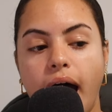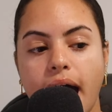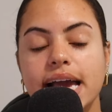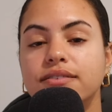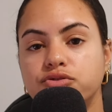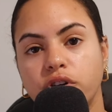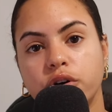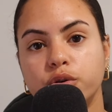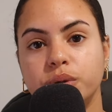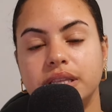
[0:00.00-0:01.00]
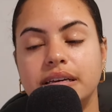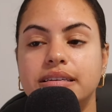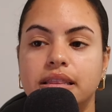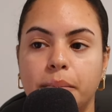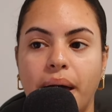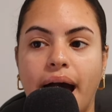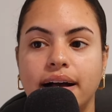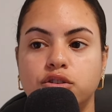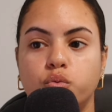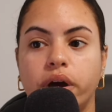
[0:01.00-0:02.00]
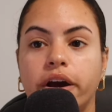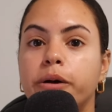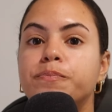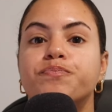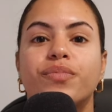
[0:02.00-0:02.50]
I have struggled with this in the past where